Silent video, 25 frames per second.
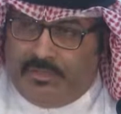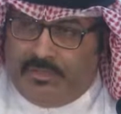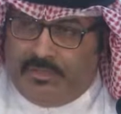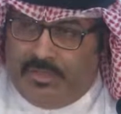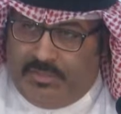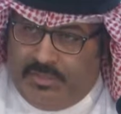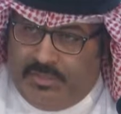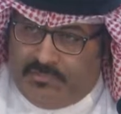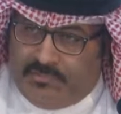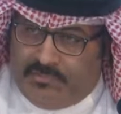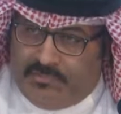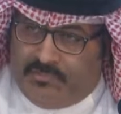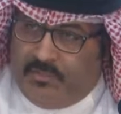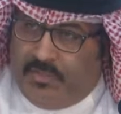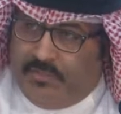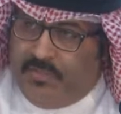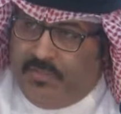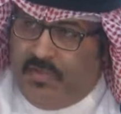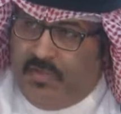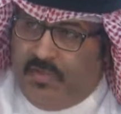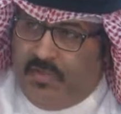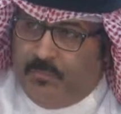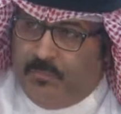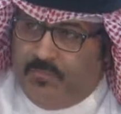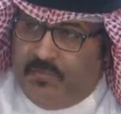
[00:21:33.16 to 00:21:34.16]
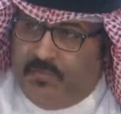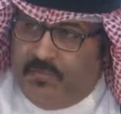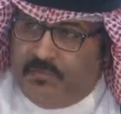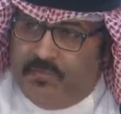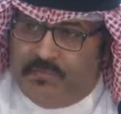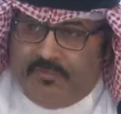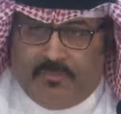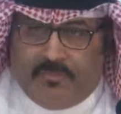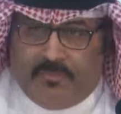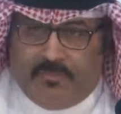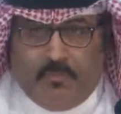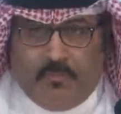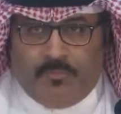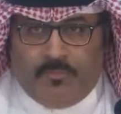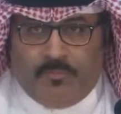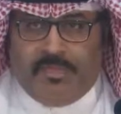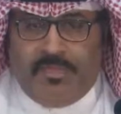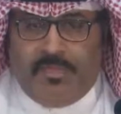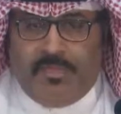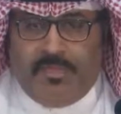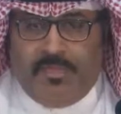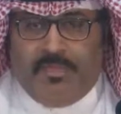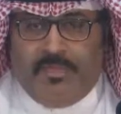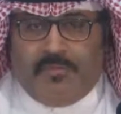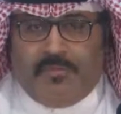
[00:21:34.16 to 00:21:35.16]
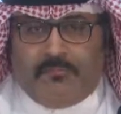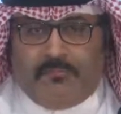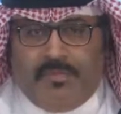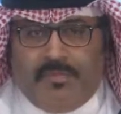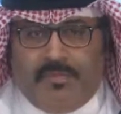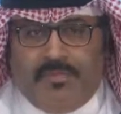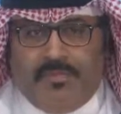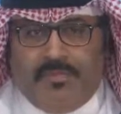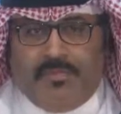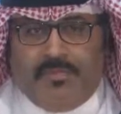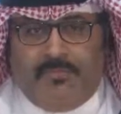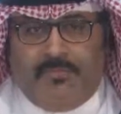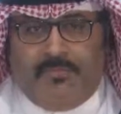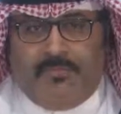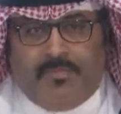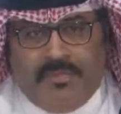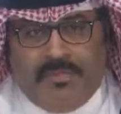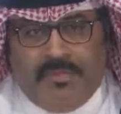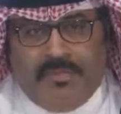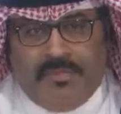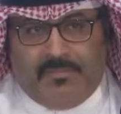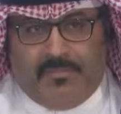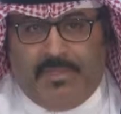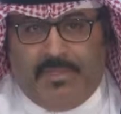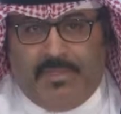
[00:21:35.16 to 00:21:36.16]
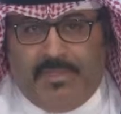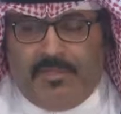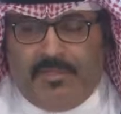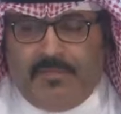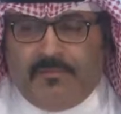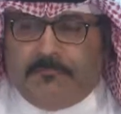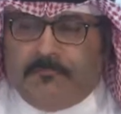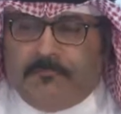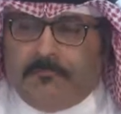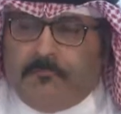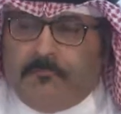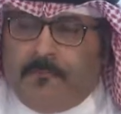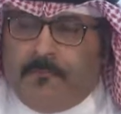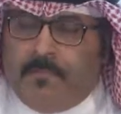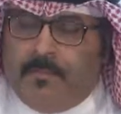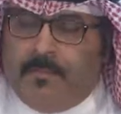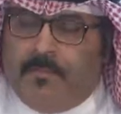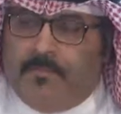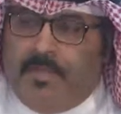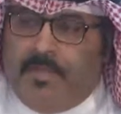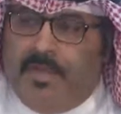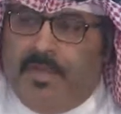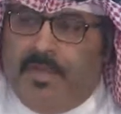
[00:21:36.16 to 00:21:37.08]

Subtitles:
in the guidelines issued by the Minister